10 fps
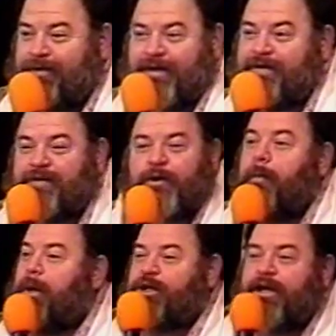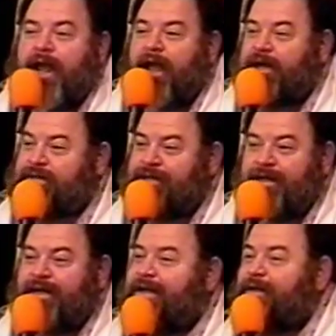because there's so much in Acts.
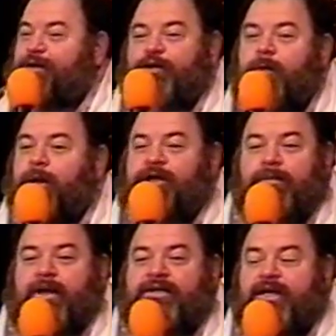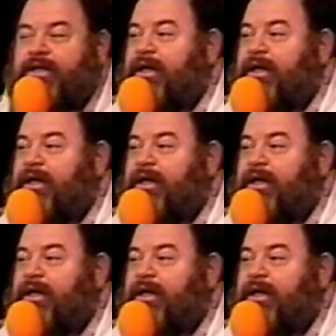There's so much in Maaseh